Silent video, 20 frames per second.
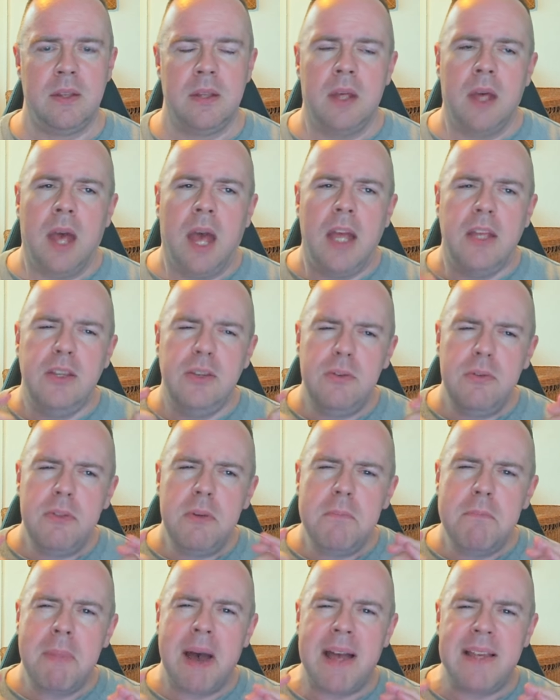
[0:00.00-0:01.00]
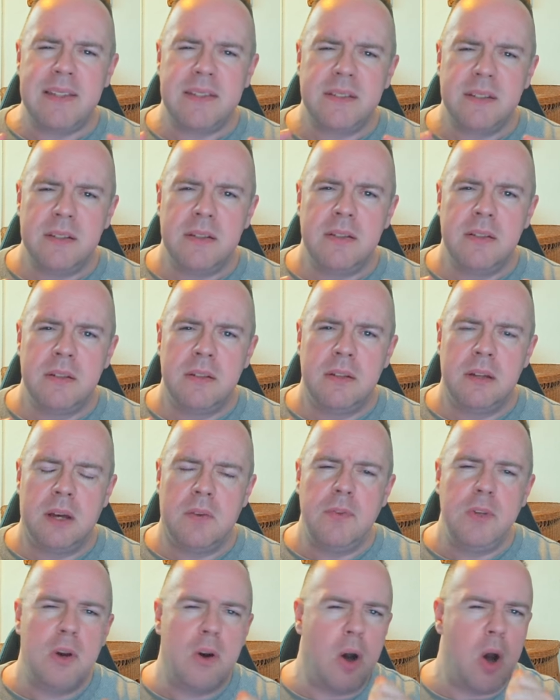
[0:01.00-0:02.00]
Are you the master of
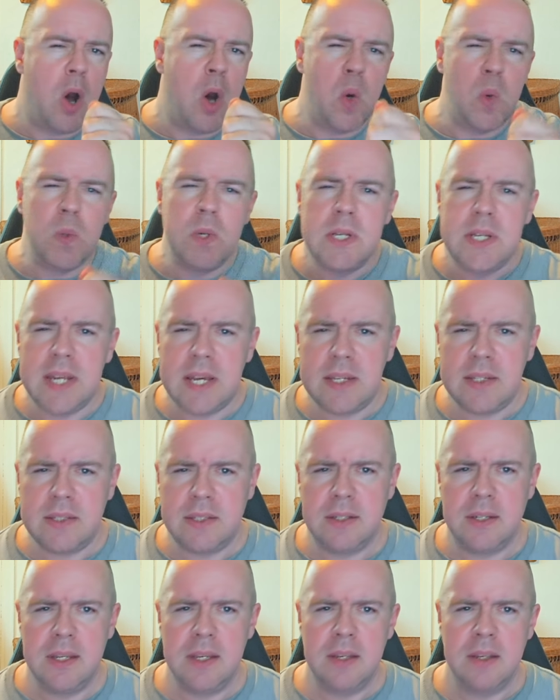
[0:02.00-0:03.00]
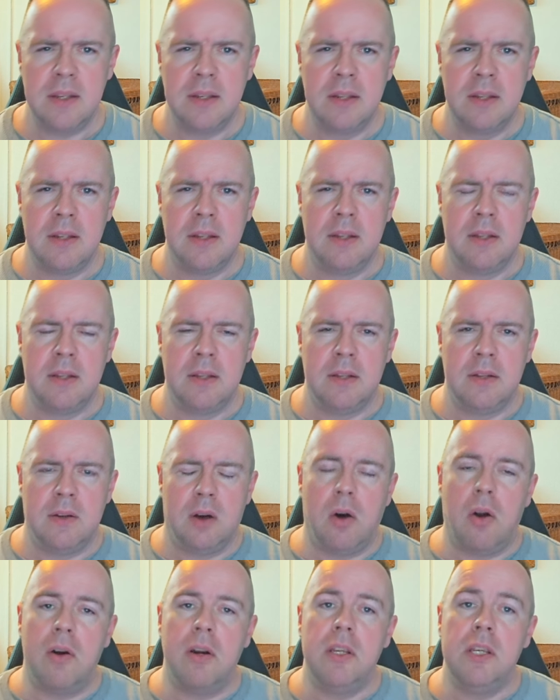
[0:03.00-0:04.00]
your own destiny, or
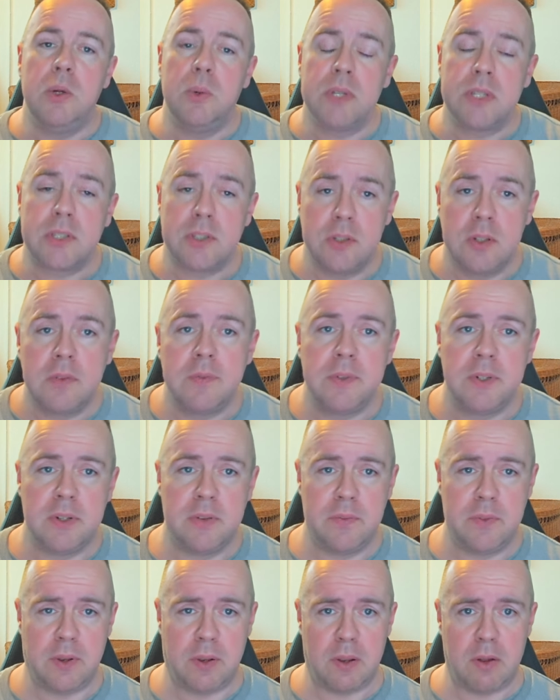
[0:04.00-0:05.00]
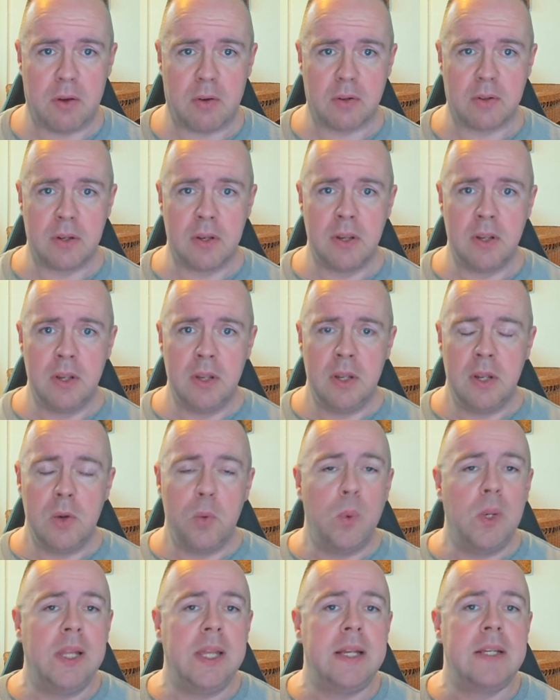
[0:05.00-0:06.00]
are you a servant of the Lord,
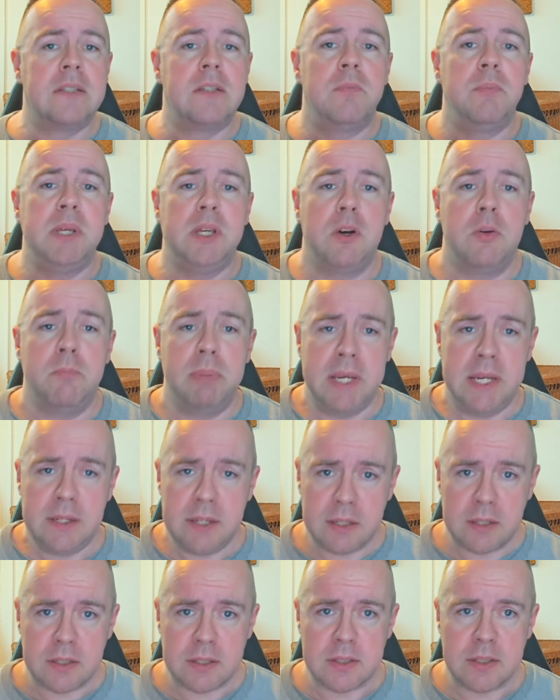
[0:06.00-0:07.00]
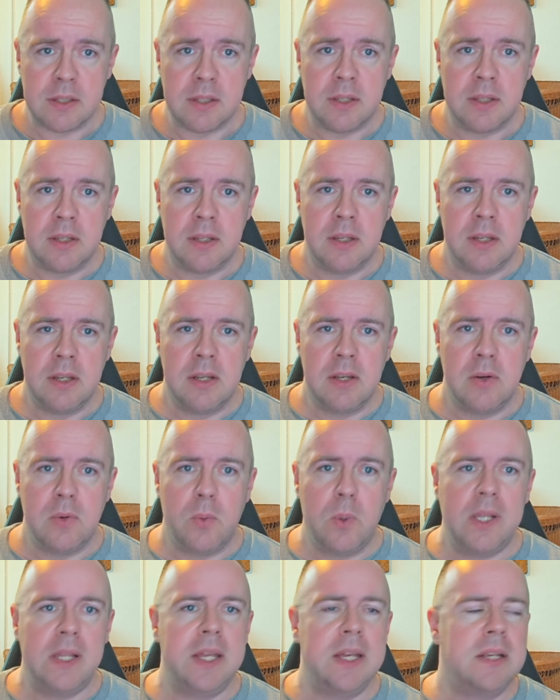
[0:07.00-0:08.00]
willing to be obedient,
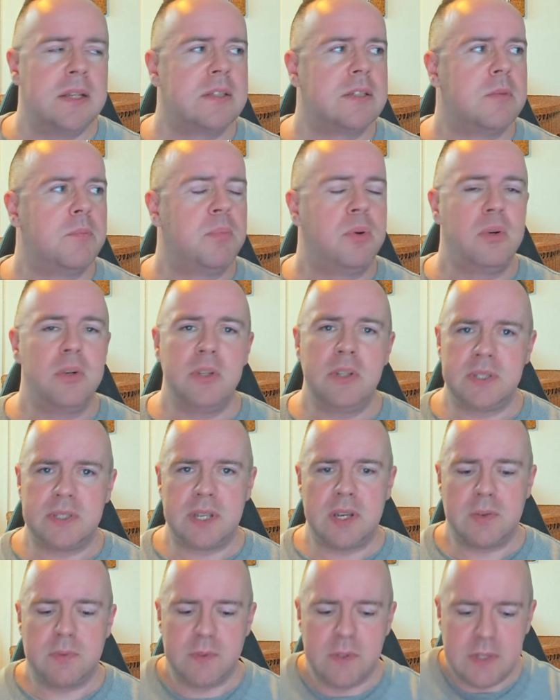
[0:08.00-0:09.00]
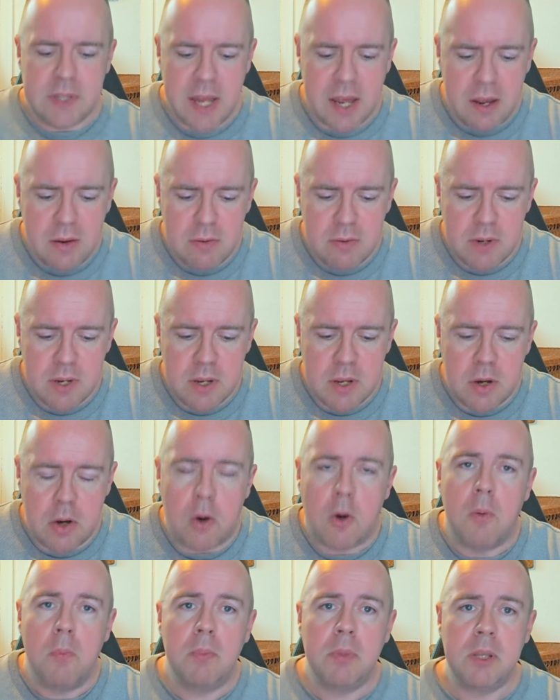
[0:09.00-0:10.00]
willing to put yourself down
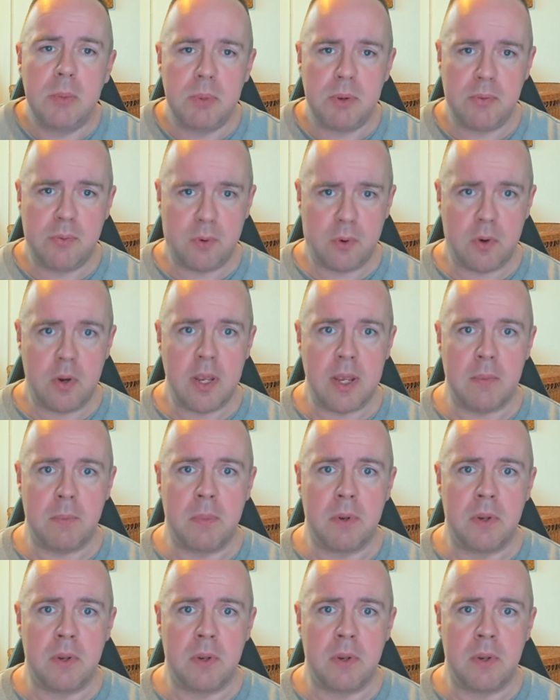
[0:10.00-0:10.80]
humbly before him?